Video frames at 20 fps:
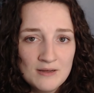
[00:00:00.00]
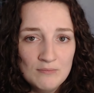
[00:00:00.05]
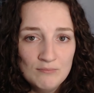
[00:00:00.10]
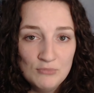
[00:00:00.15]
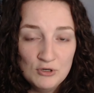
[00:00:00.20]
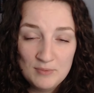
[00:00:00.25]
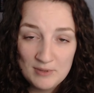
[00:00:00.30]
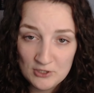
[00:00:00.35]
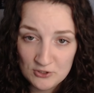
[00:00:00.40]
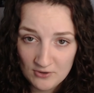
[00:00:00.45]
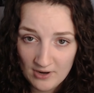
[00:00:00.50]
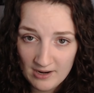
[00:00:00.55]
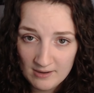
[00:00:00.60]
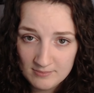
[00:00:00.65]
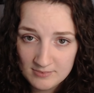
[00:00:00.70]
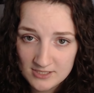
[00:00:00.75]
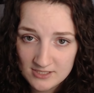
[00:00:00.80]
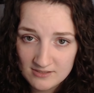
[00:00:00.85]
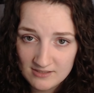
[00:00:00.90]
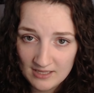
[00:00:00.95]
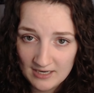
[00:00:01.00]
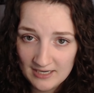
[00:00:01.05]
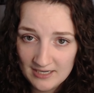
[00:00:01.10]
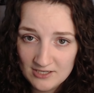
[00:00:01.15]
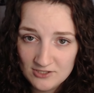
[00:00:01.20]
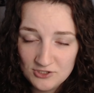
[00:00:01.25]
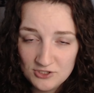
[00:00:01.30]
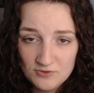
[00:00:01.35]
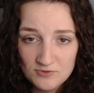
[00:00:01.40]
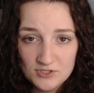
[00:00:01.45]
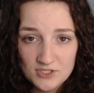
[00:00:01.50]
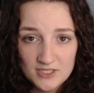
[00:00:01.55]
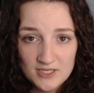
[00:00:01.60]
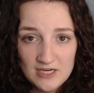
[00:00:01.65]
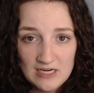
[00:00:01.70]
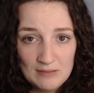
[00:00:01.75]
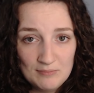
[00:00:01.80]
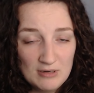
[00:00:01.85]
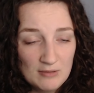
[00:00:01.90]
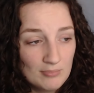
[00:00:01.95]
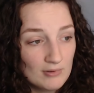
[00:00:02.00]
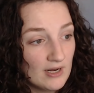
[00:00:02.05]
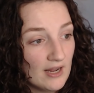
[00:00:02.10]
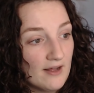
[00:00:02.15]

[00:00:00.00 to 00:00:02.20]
booby traps that he has used to keep people